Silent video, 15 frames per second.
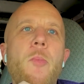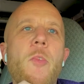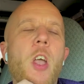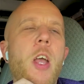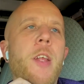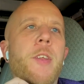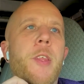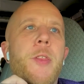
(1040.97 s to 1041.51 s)

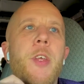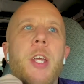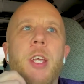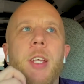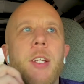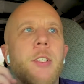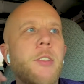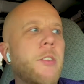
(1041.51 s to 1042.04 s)
And the thing
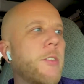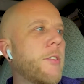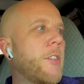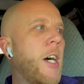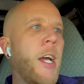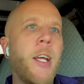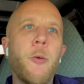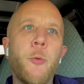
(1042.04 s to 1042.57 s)
is
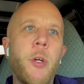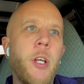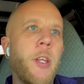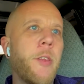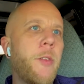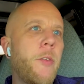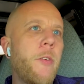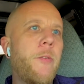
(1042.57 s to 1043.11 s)
like
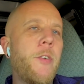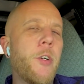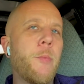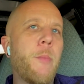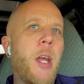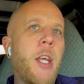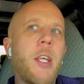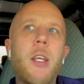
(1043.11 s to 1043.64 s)
with
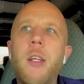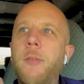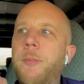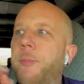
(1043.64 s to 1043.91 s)
filmmaking,